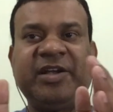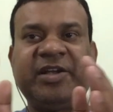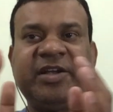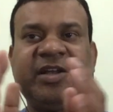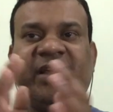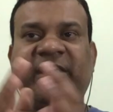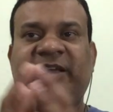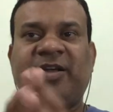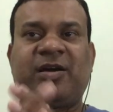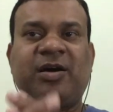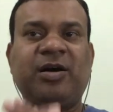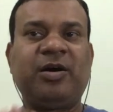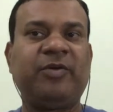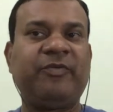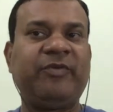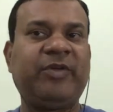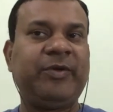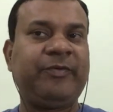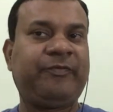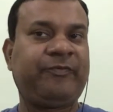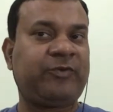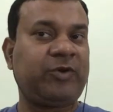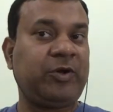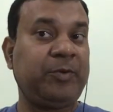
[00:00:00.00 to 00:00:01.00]
takeaway
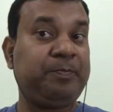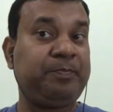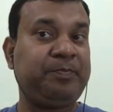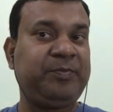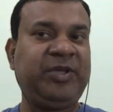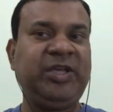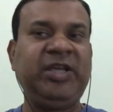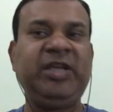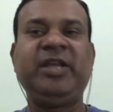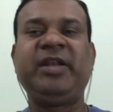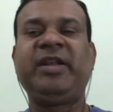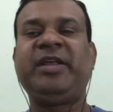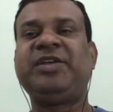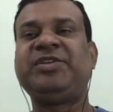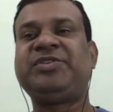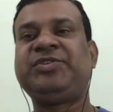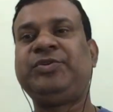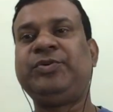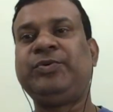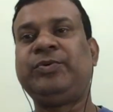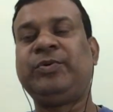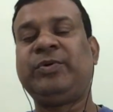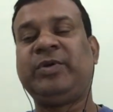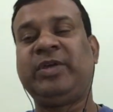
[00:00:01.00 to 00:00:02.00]
from PE
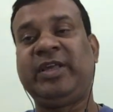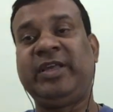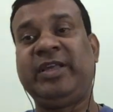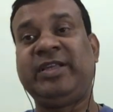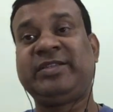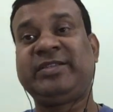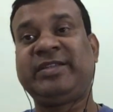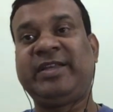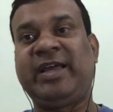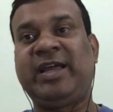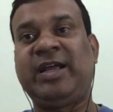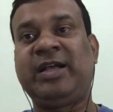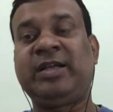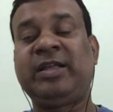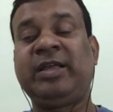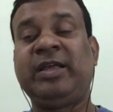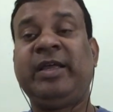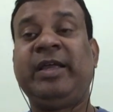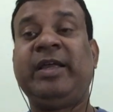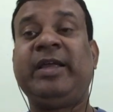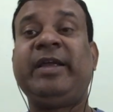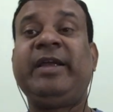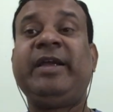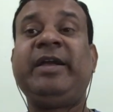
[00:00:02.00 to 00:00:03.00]
ratio is that
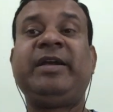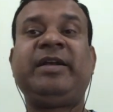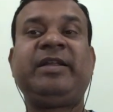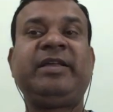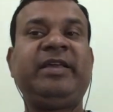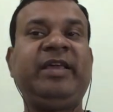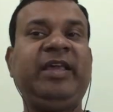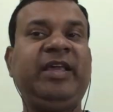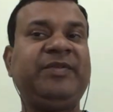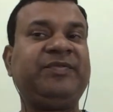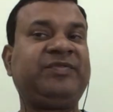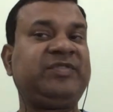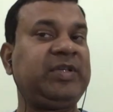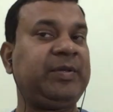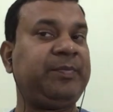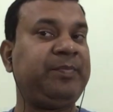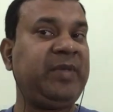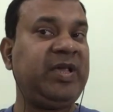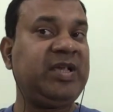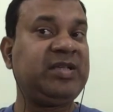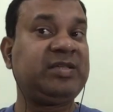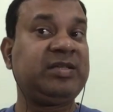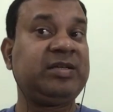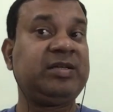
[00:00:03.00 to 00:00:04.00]
it gives a
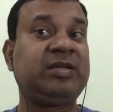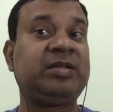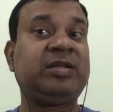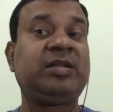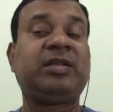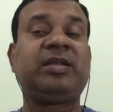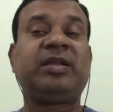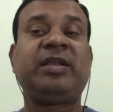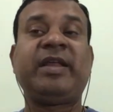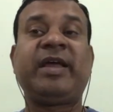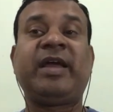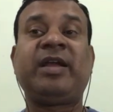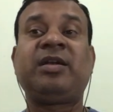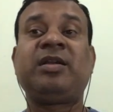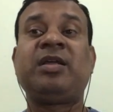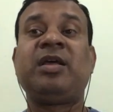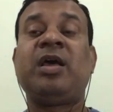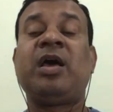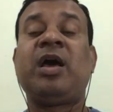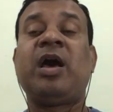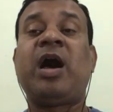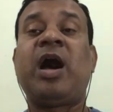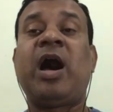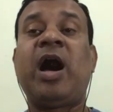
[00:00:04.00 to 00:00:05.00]
measure that
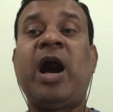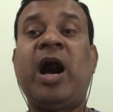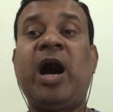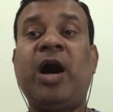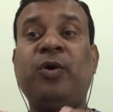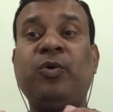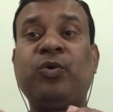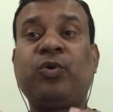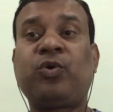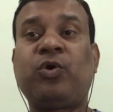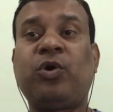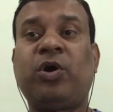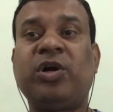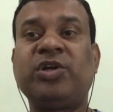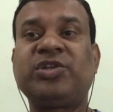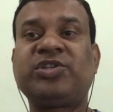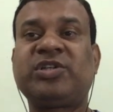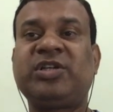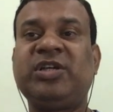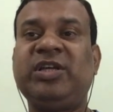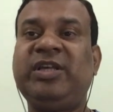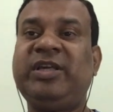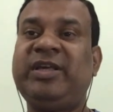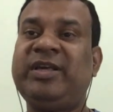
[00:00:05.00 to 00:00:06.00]
how
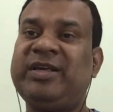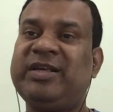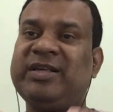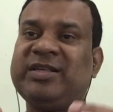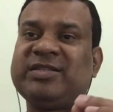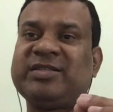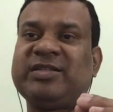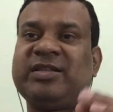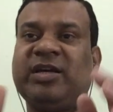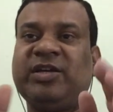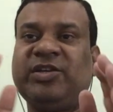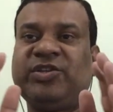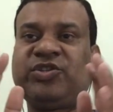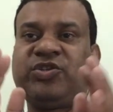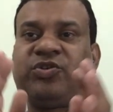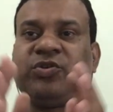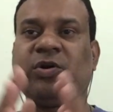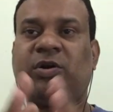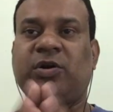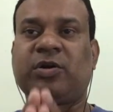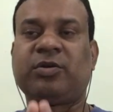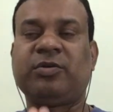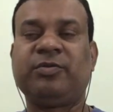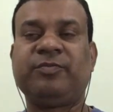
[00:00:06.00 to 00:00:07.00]
costly is the
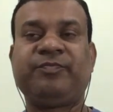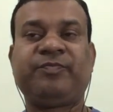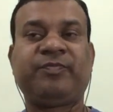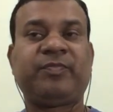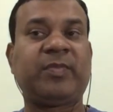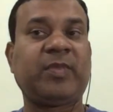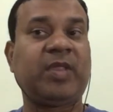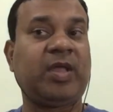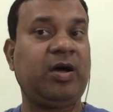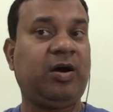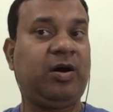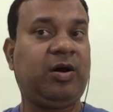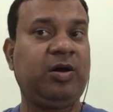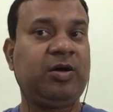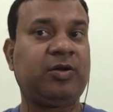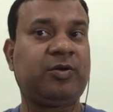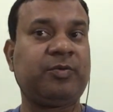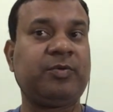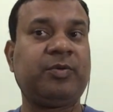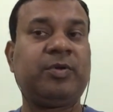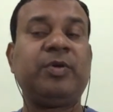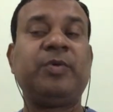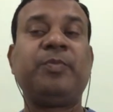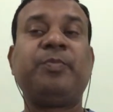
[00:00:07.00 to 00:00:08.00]
stock, or
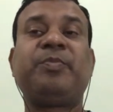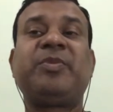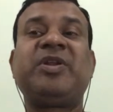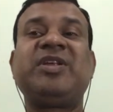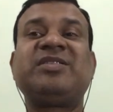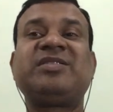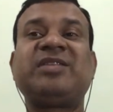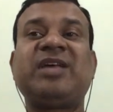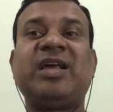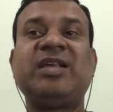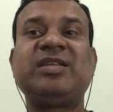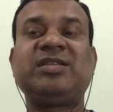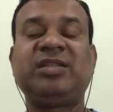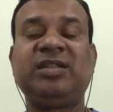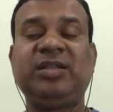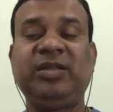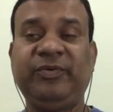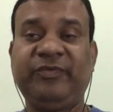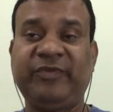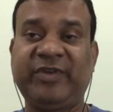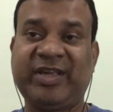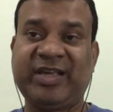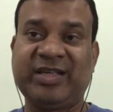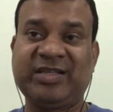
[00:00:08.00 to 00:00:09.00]
precisely
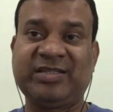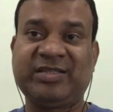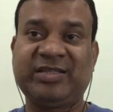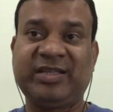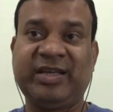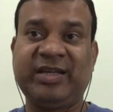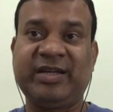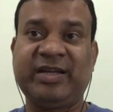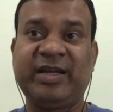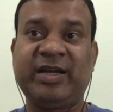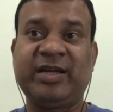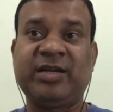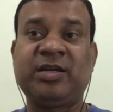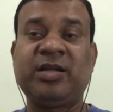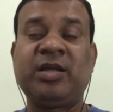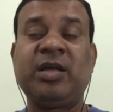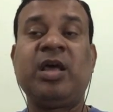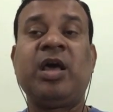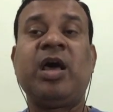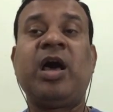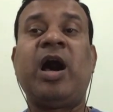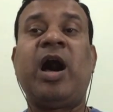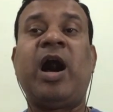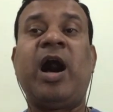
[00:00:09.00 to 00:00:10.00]
we can say that
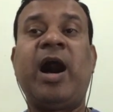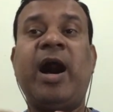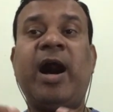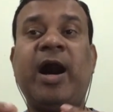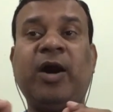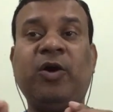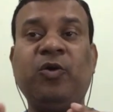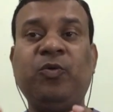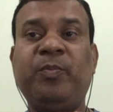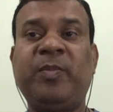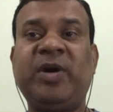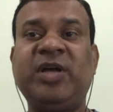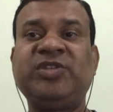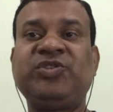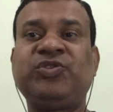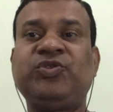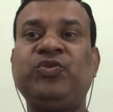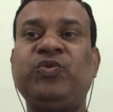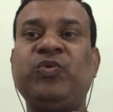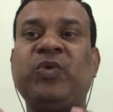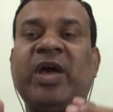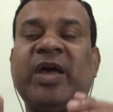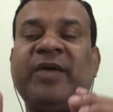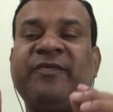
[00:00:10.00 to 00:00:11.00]
how much
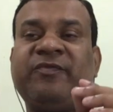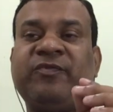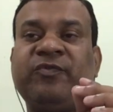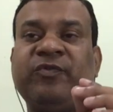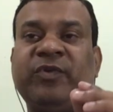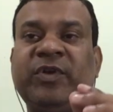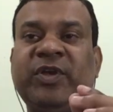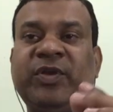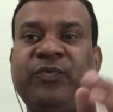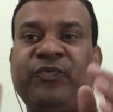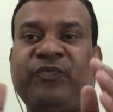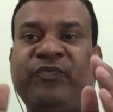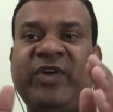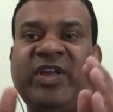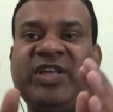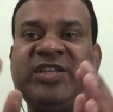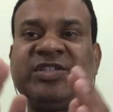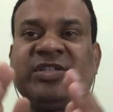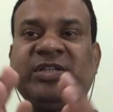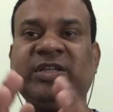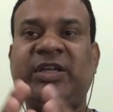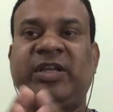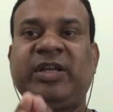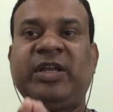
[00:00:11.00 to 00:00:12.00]
you have to
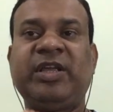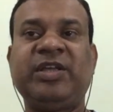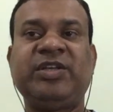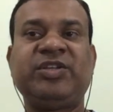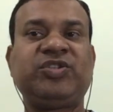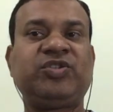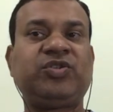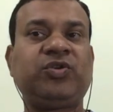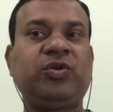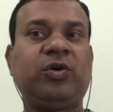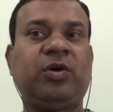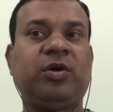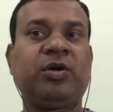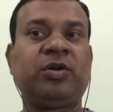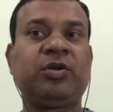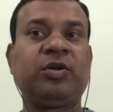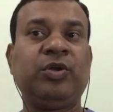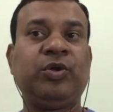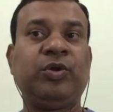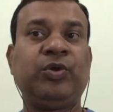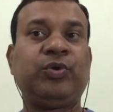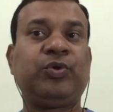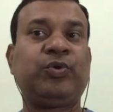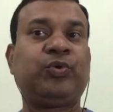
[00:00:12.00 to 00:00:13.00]
invest in a stock
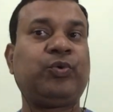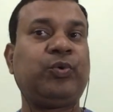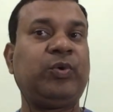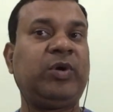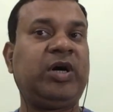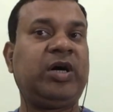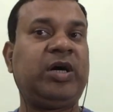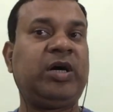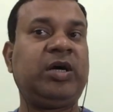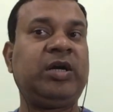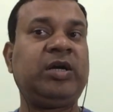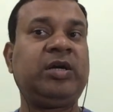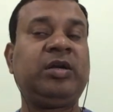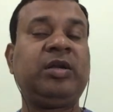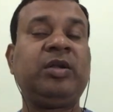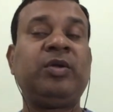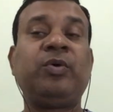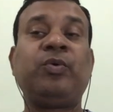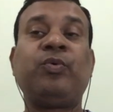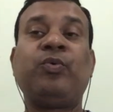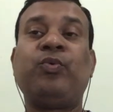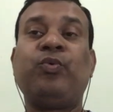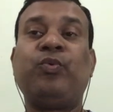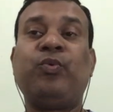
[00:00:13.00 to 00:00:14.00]
to earn
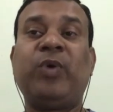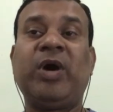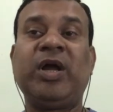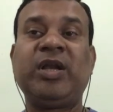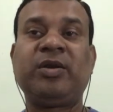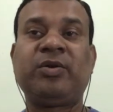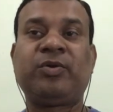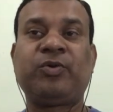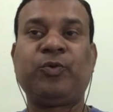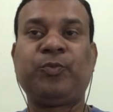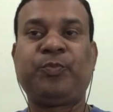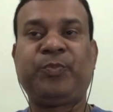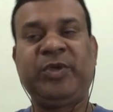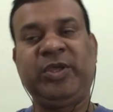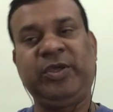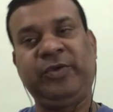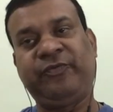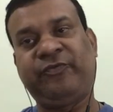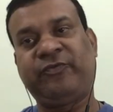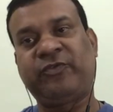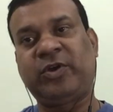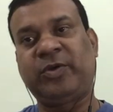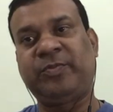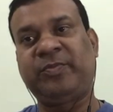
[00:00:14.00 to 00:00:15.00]
1 rupee
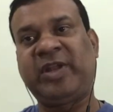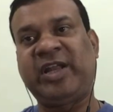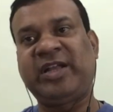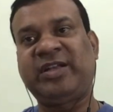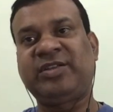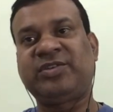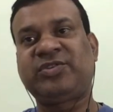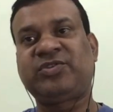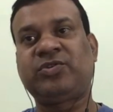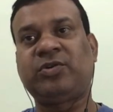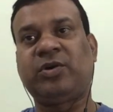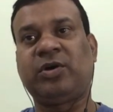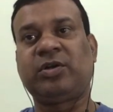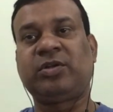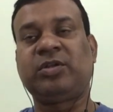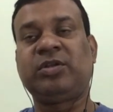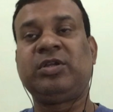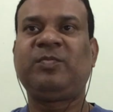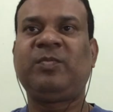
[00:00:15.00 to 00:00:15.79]
from that stock.